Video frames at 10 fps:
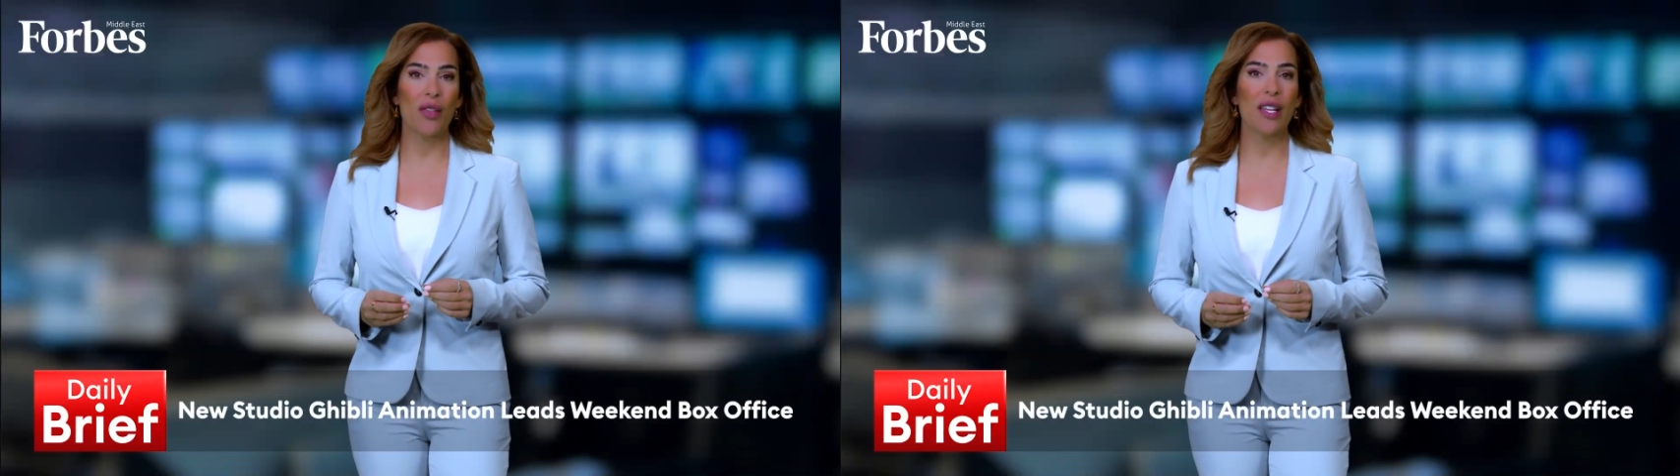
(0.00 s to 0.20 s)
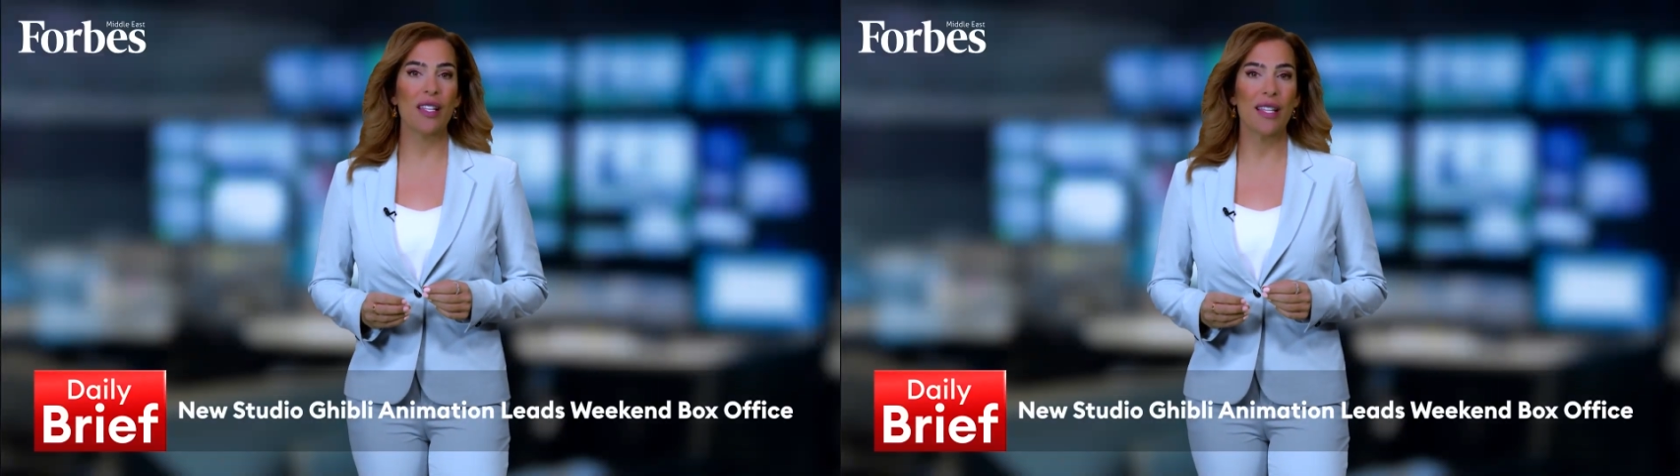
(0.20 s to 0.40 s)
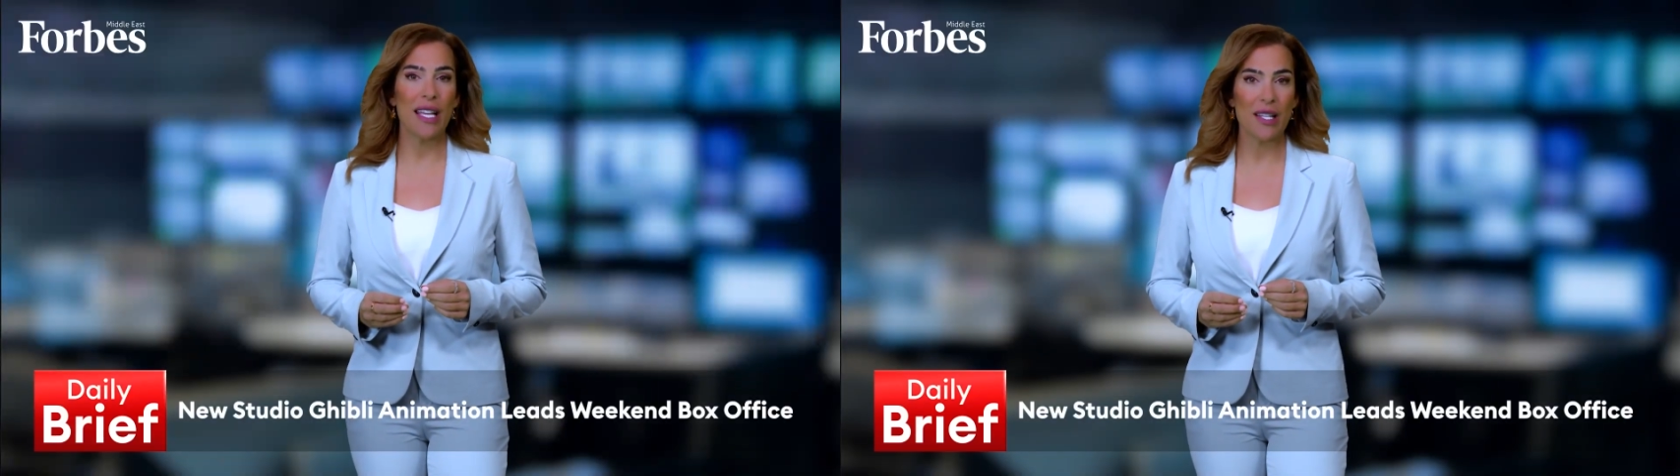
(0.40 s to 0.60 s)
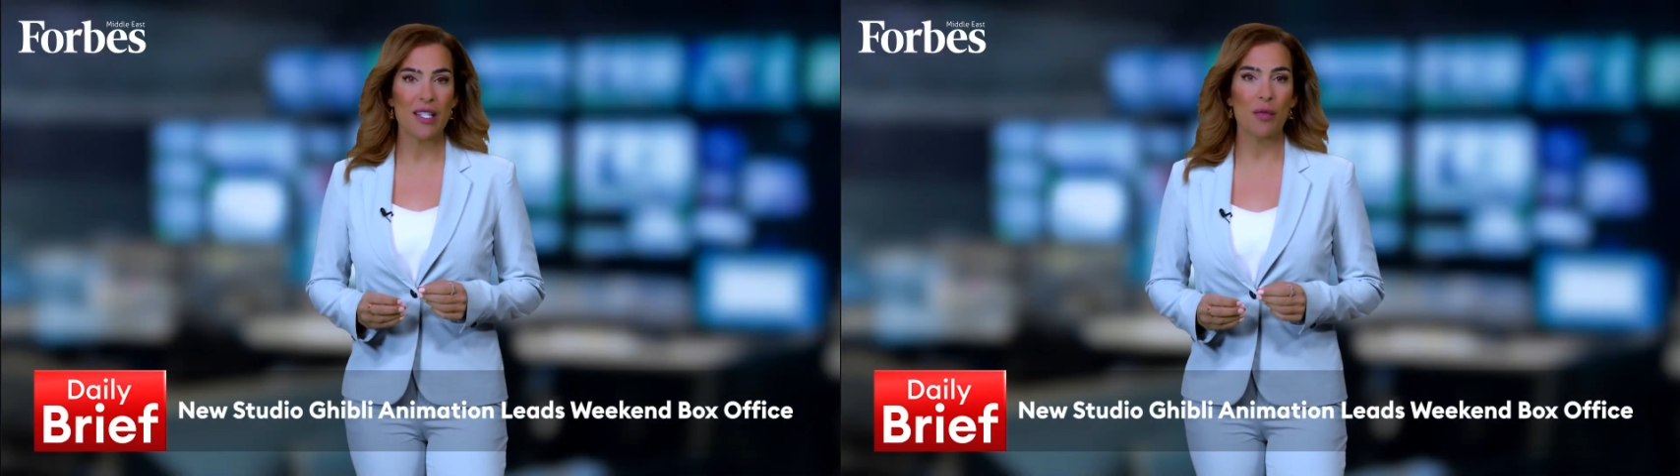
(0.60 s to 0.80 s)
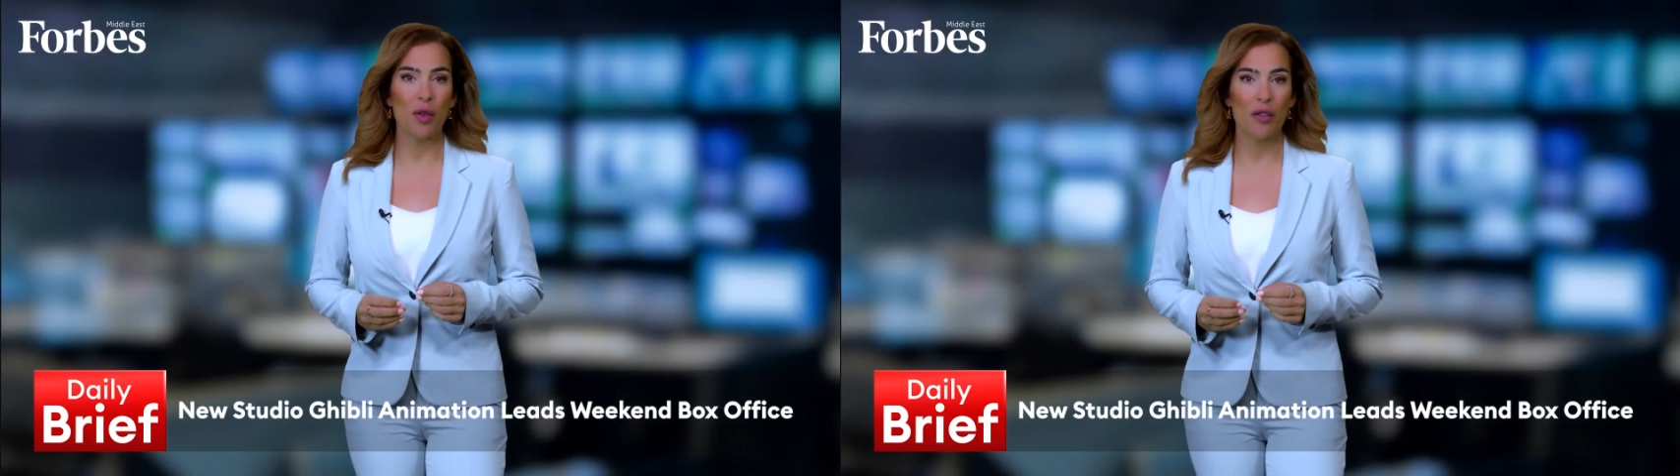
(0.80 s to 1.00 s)
the
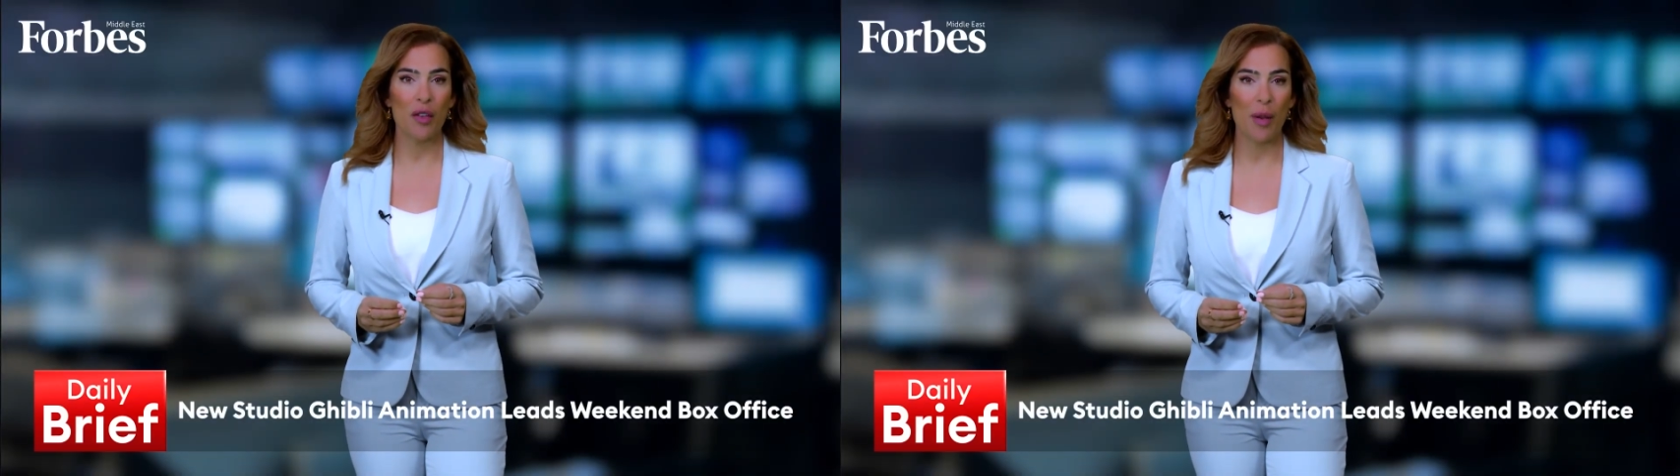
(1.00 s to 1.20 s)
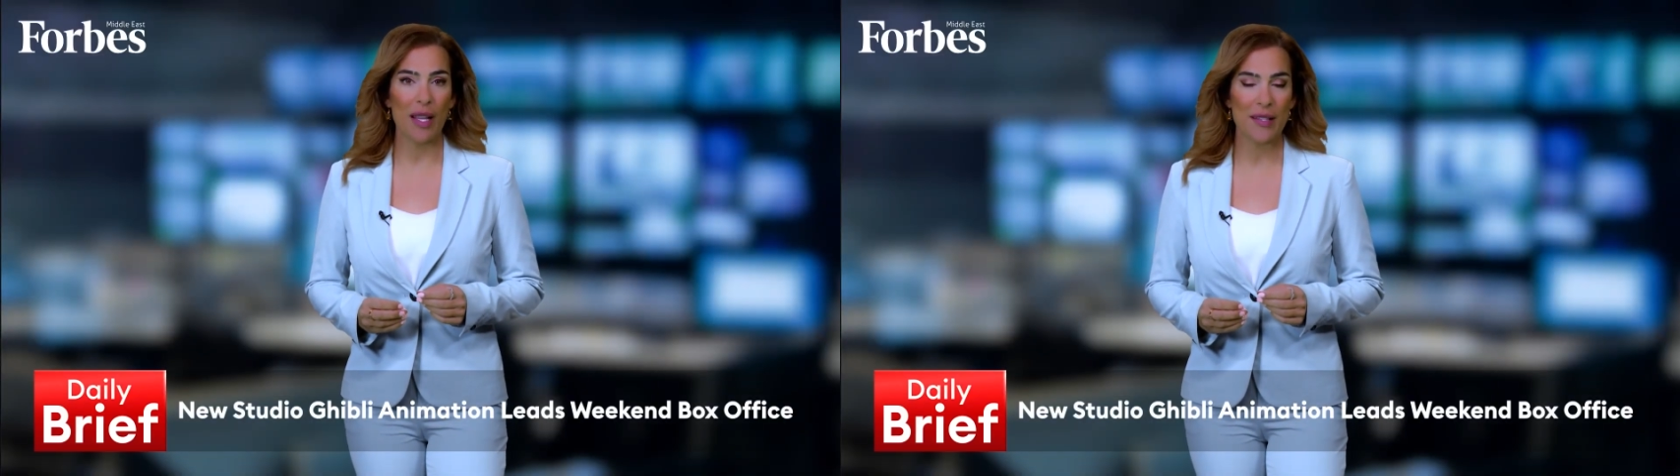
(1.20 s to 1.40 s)
latest movie by